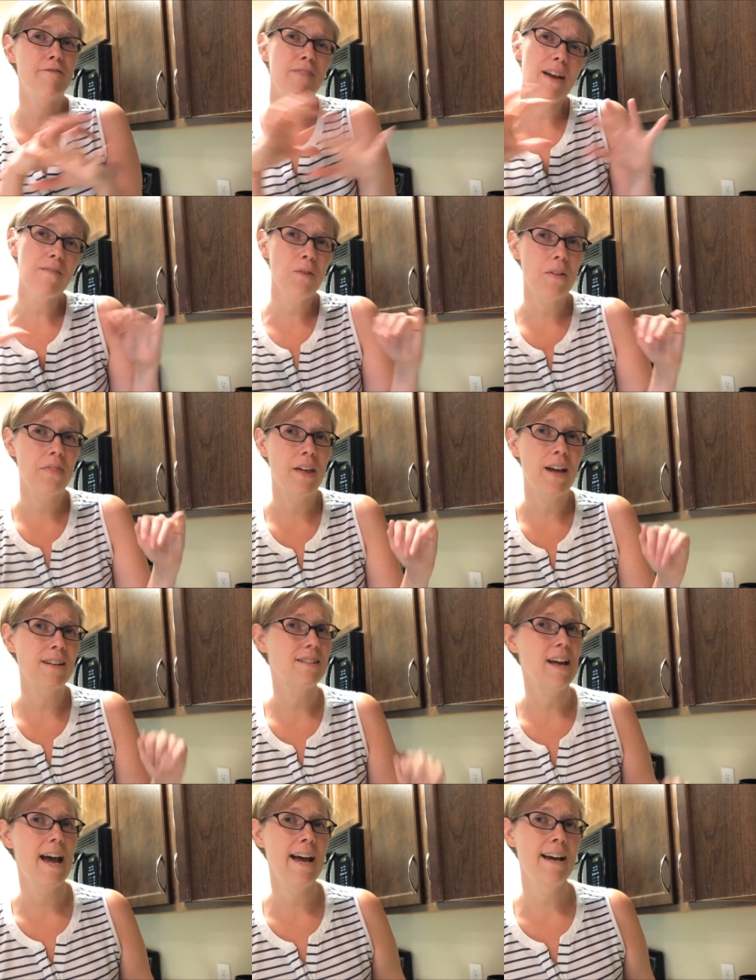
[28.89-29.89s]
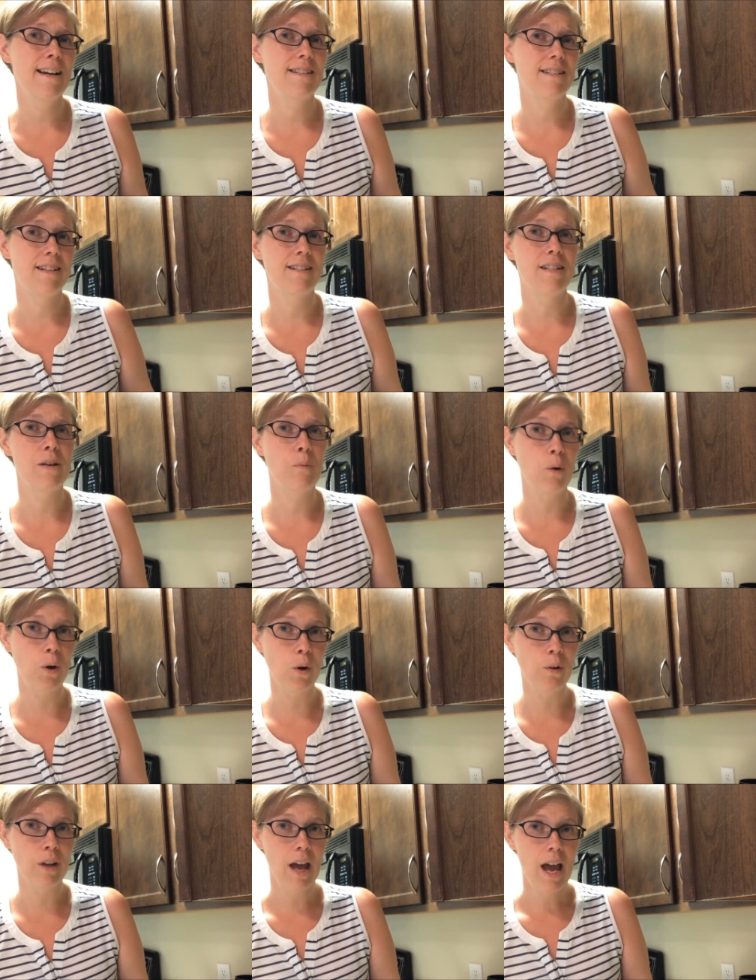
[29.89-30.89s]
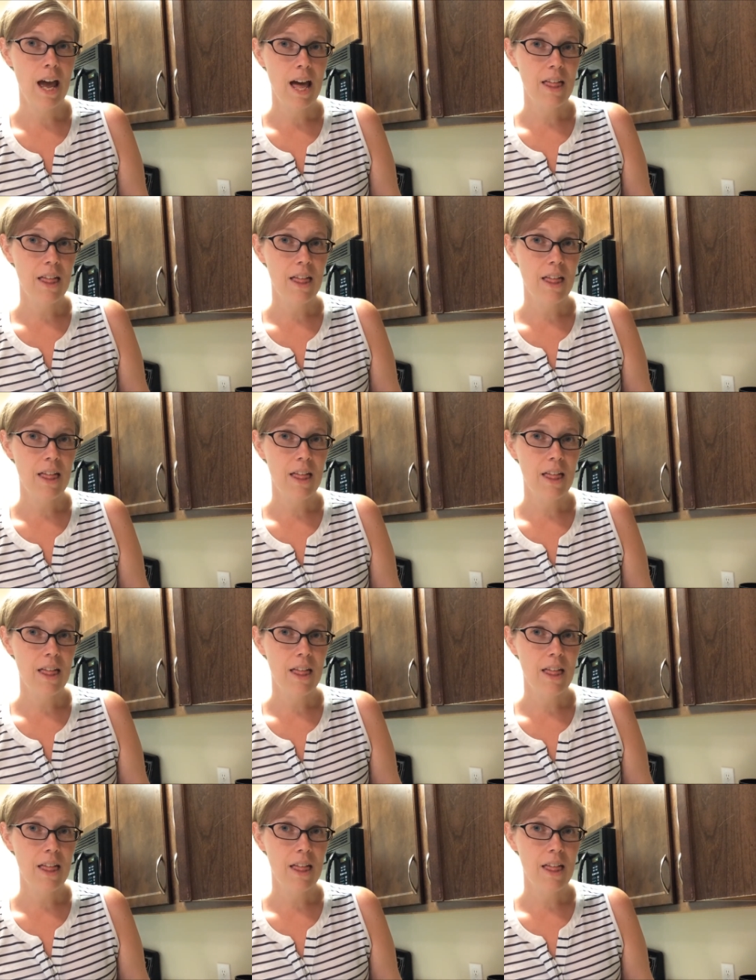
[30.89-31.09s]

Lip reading: favorite things at Disney World,